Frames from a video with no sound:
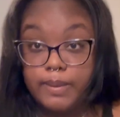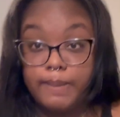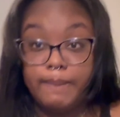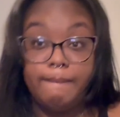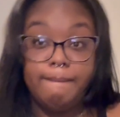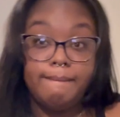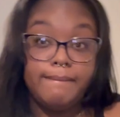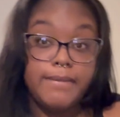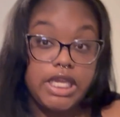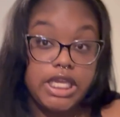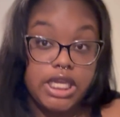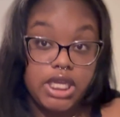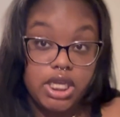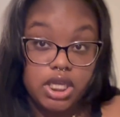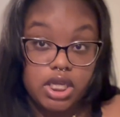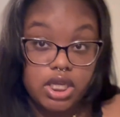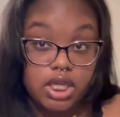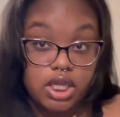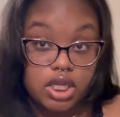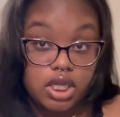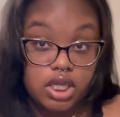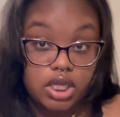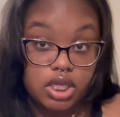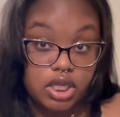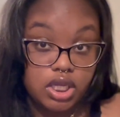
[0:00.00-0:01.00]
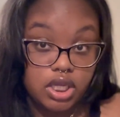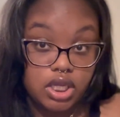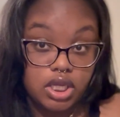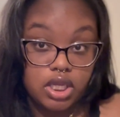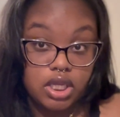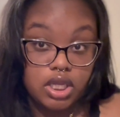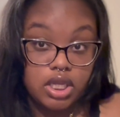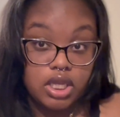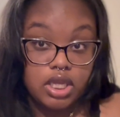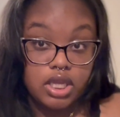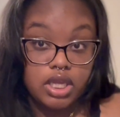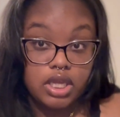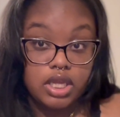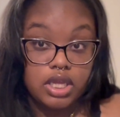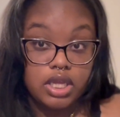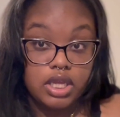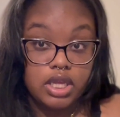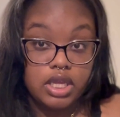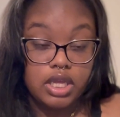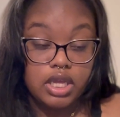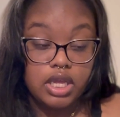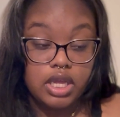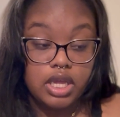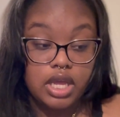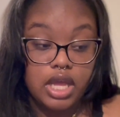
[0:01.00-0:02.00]
me.
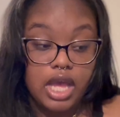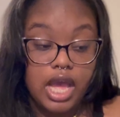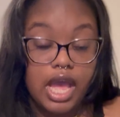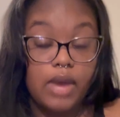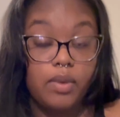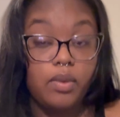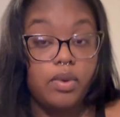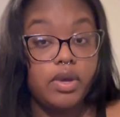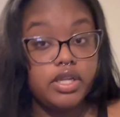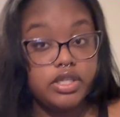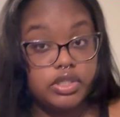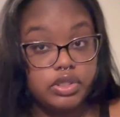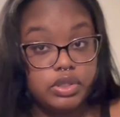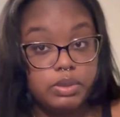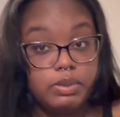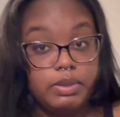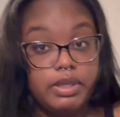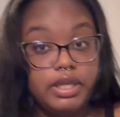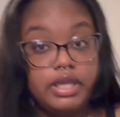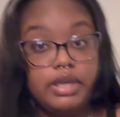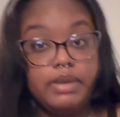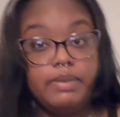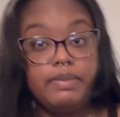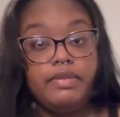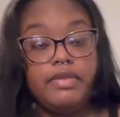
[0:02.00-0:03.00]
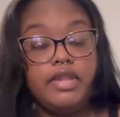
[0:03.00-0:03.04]
I want to be.